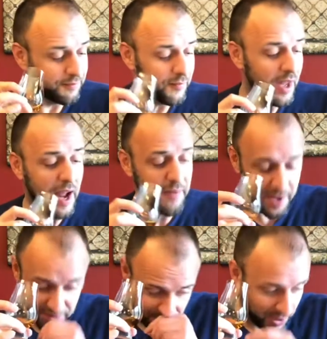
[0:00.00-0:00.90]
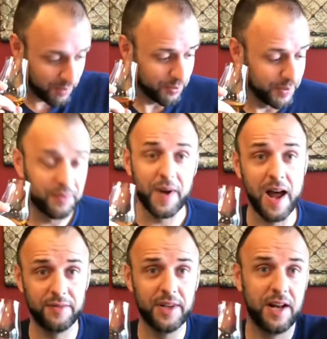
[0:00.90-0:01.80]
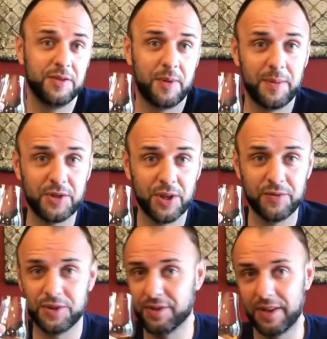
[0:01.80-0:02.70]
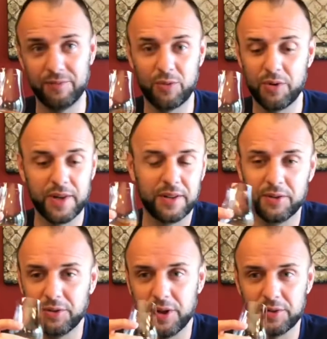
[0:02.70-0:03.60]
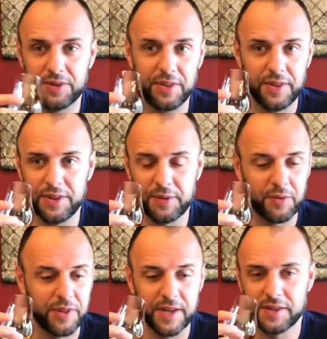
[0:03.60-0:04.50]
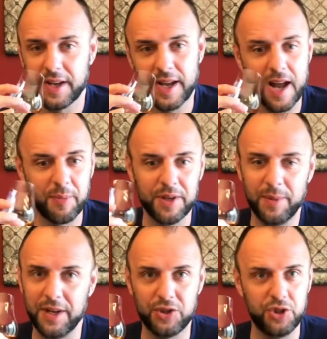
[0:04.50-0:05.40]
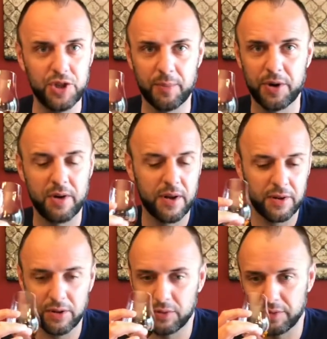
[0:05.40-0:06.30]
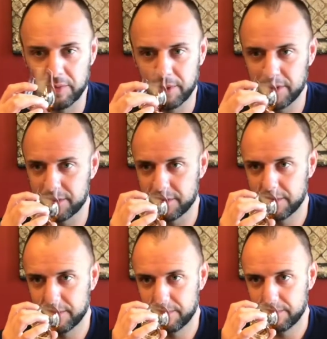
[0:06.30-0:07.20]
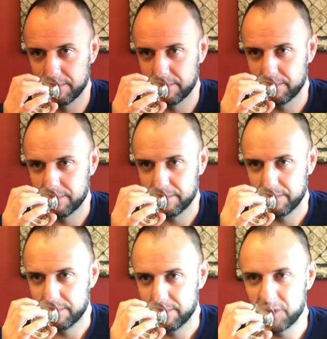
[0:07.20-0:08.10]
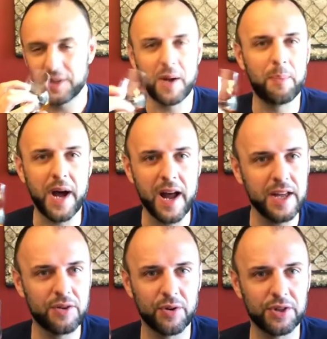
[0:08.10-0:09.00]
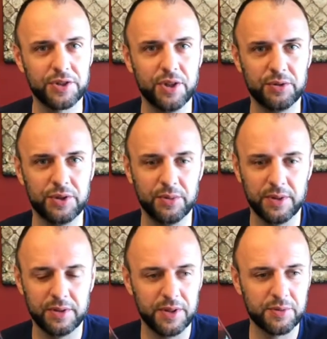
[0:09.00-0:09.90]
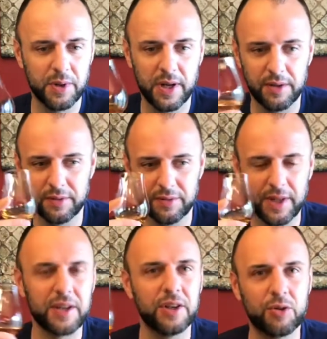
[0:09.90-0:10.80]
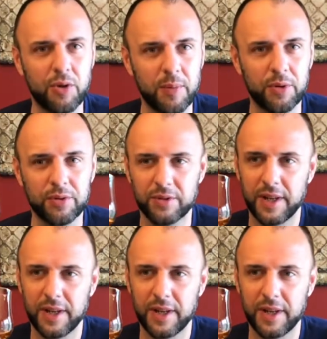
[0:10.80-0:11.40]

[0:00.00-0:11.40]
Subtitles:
I've had this probably 5 times by myself. Just I wrote down little notes and different things I got, but I mean, it's jumping around all over the place. There's like a pie crust note to it as well, like a crumble,